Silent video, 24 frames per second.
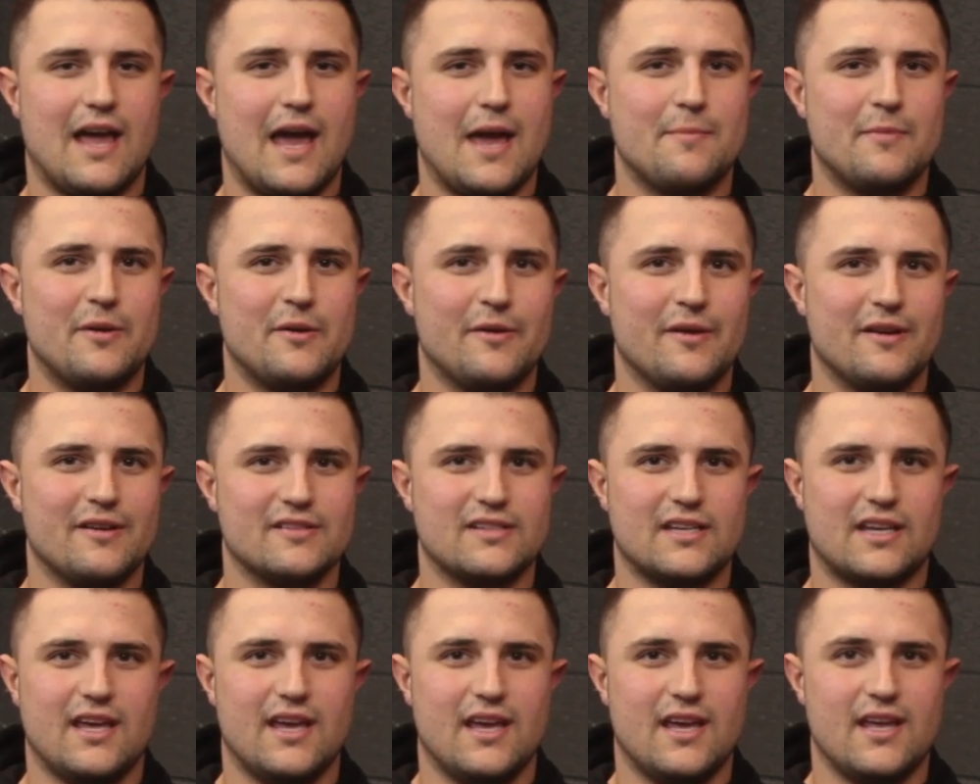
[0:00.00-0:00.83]
a lineman when I
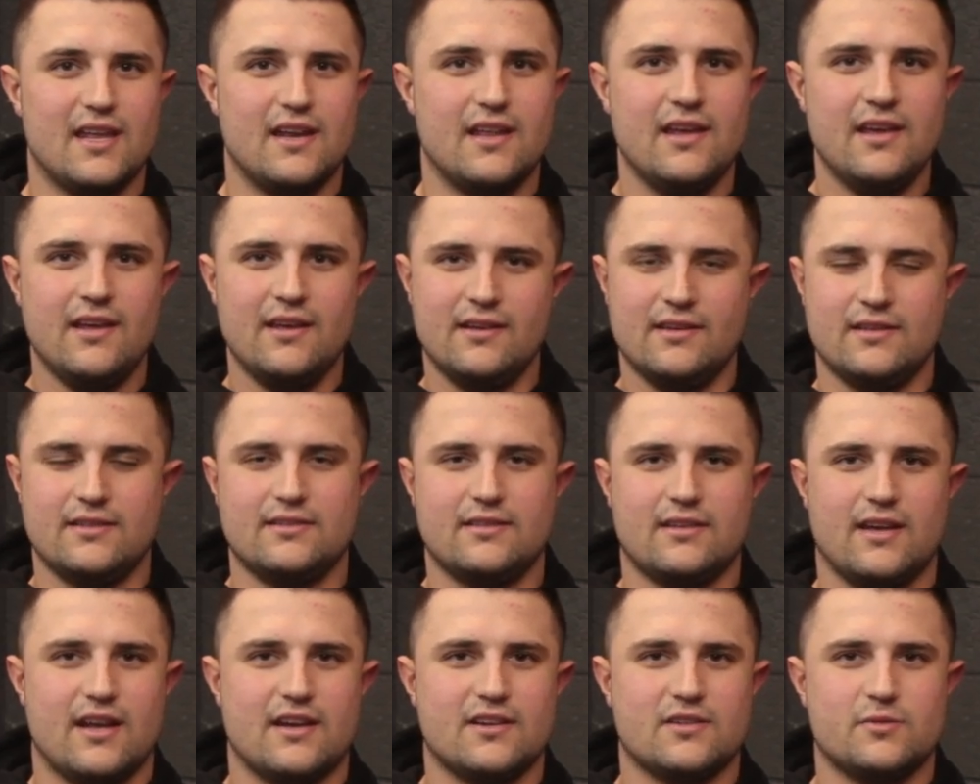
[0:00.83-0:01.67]
was a kid.
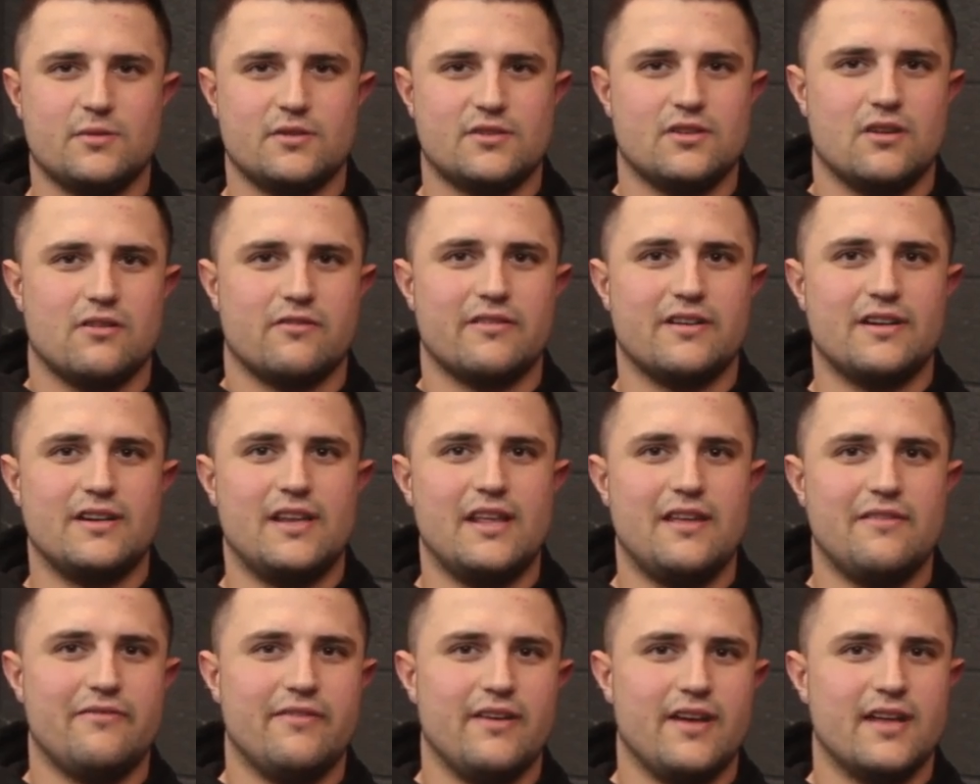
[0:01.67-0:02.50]
Kind of switched over to
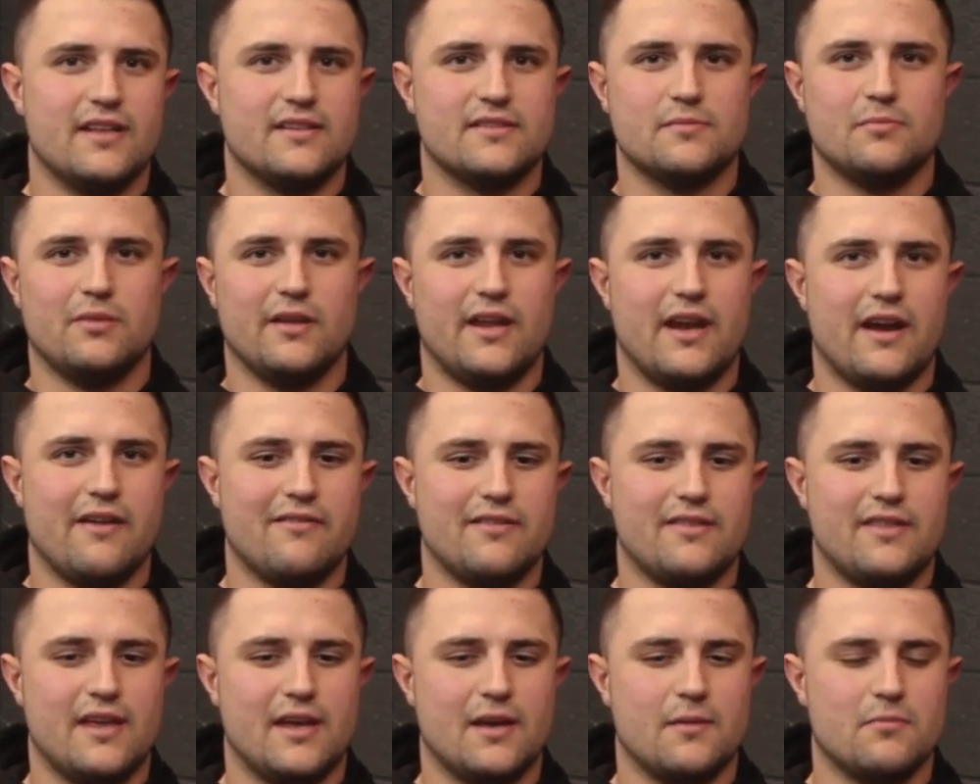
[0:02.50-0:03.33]
defense, played
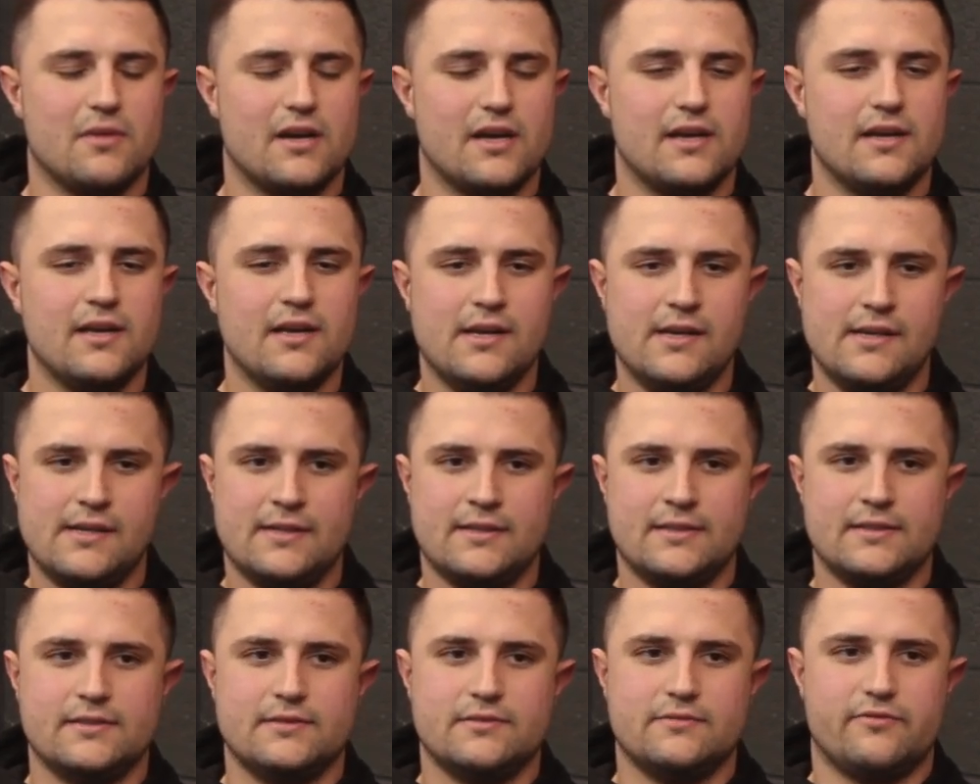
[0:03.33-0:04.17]
everything. But
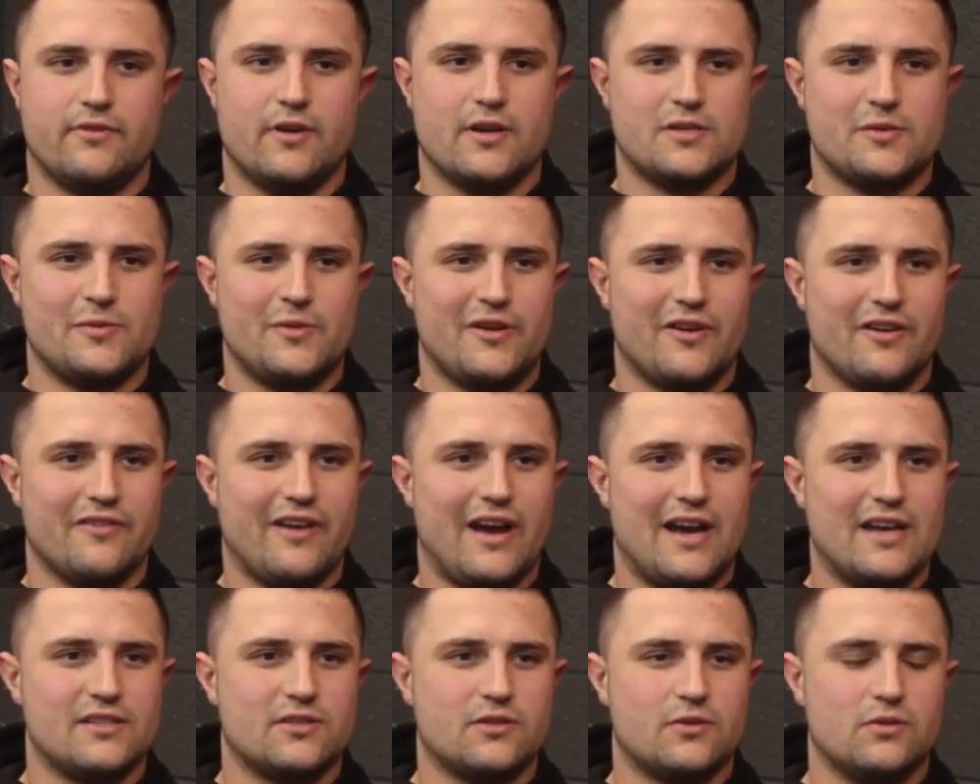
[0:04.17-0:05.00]
freshman year
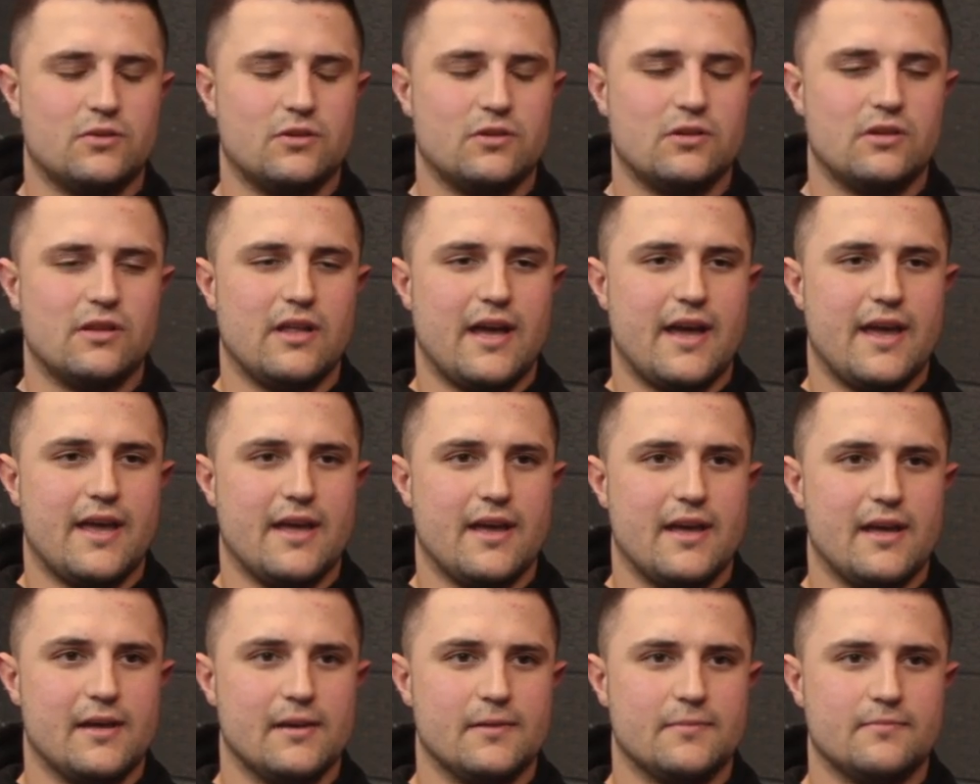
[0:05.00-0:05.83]
of high school,
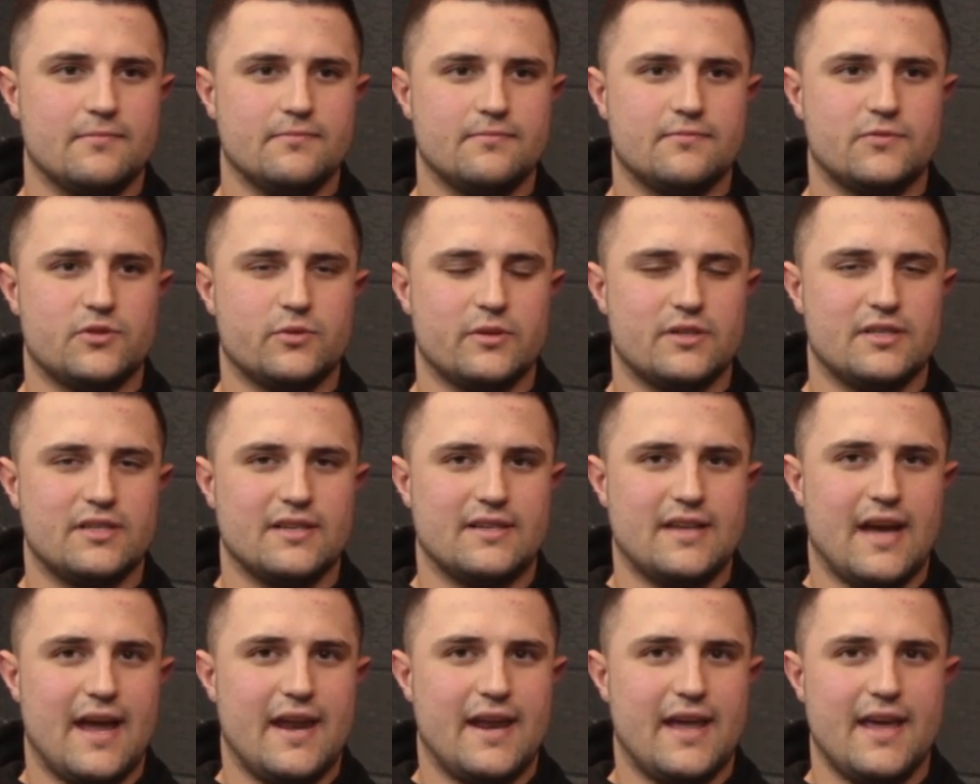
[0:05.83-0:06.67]
I switched
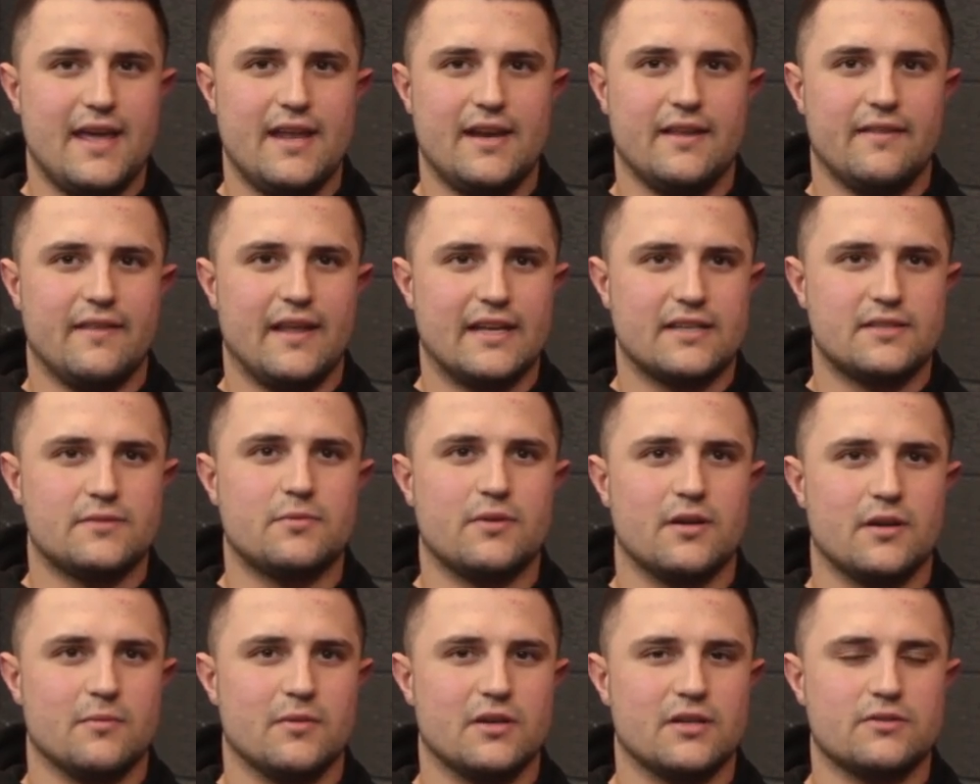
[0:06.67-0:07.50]
to tight end, and that's
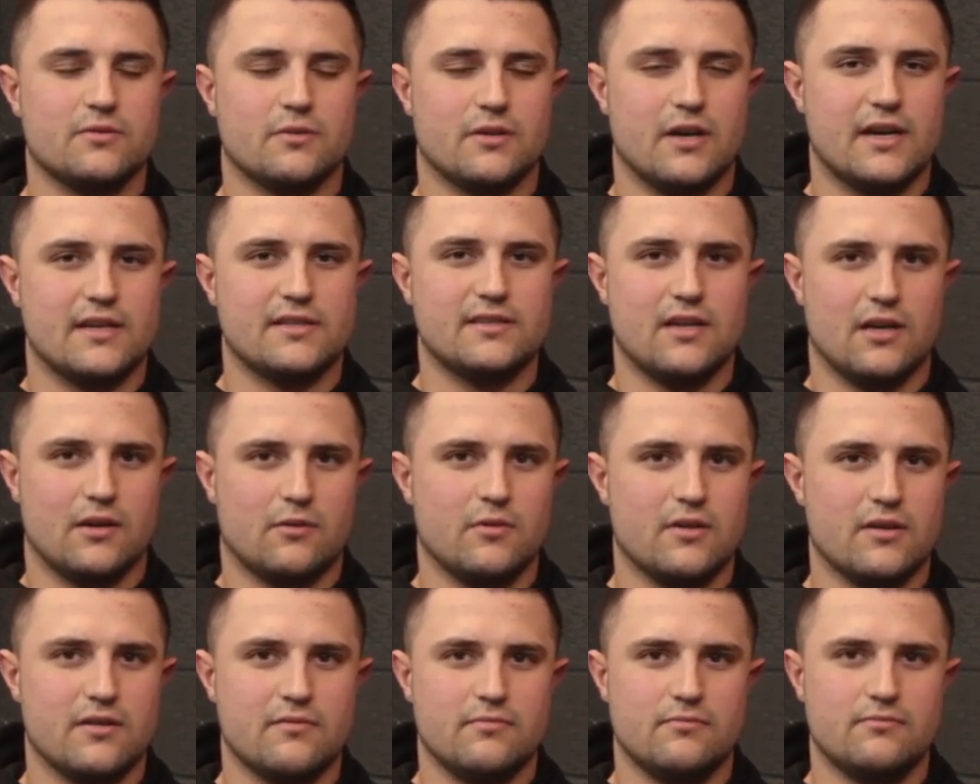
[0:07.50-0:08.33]
pretty much where I
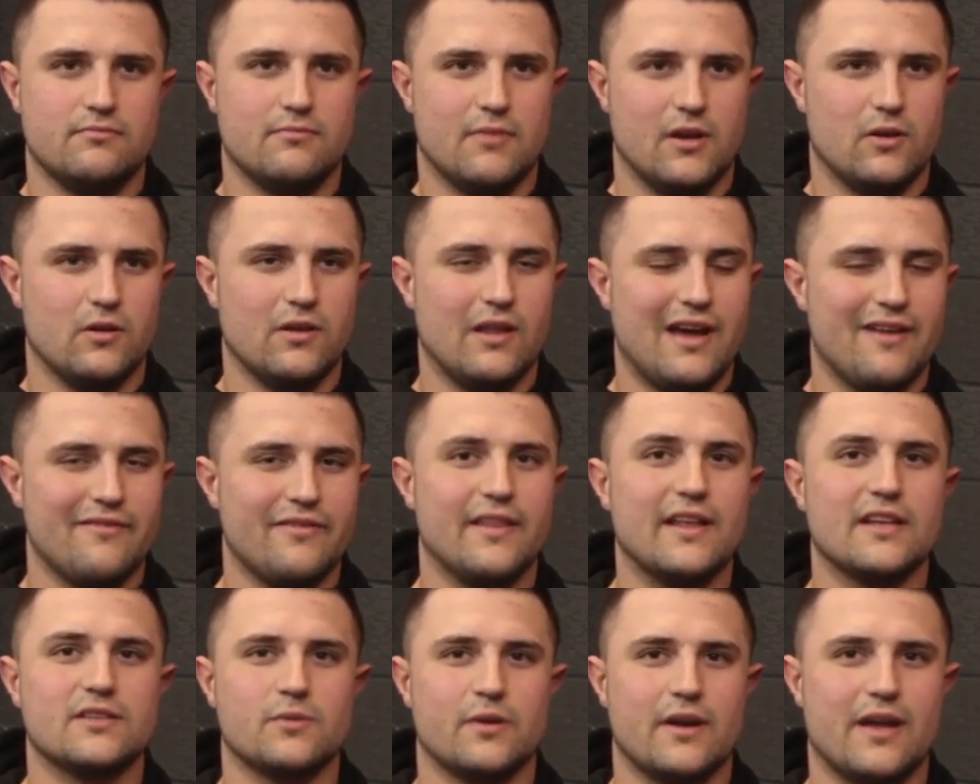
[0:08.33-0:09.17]
stuck with my whole
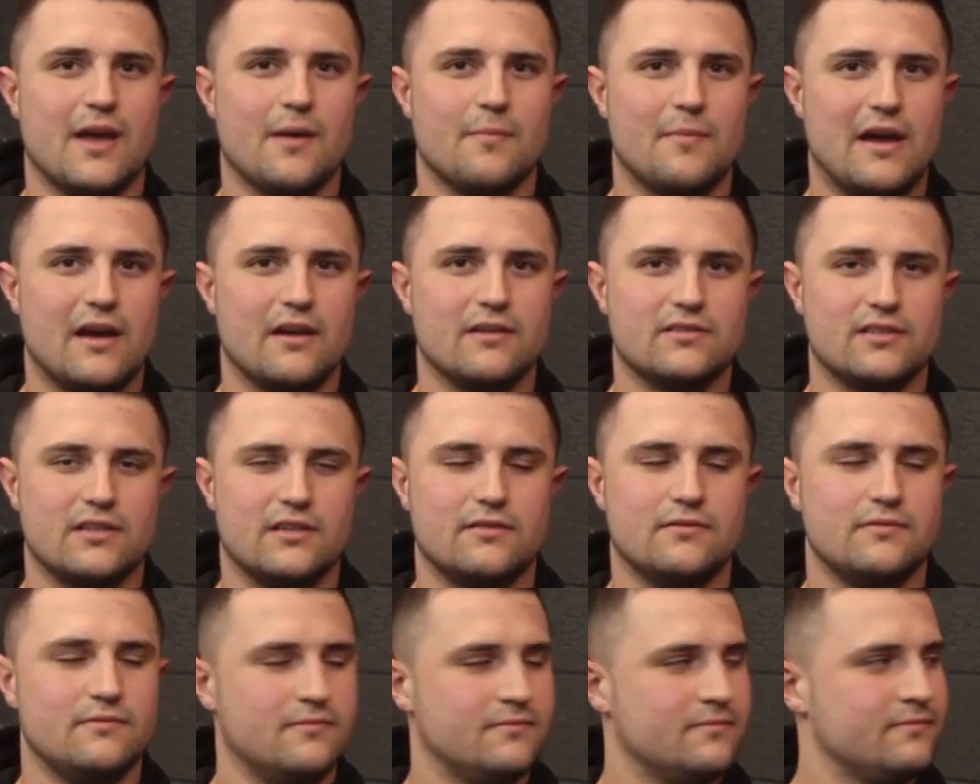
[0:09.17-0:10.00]
life, and that's what I am now.
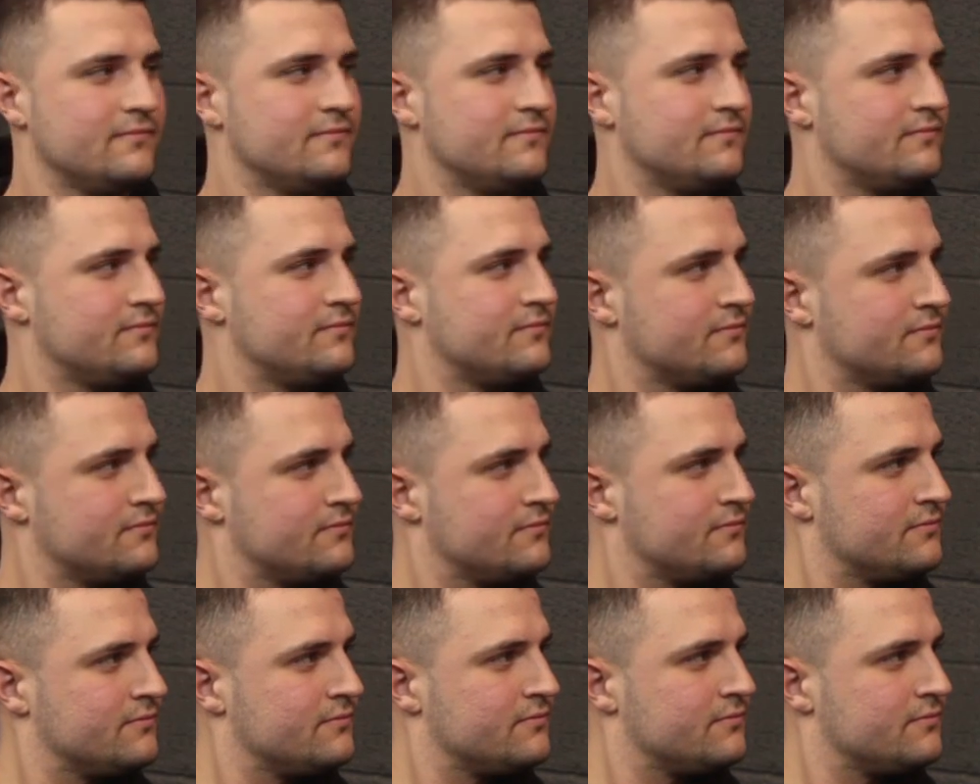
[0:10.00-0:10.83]
So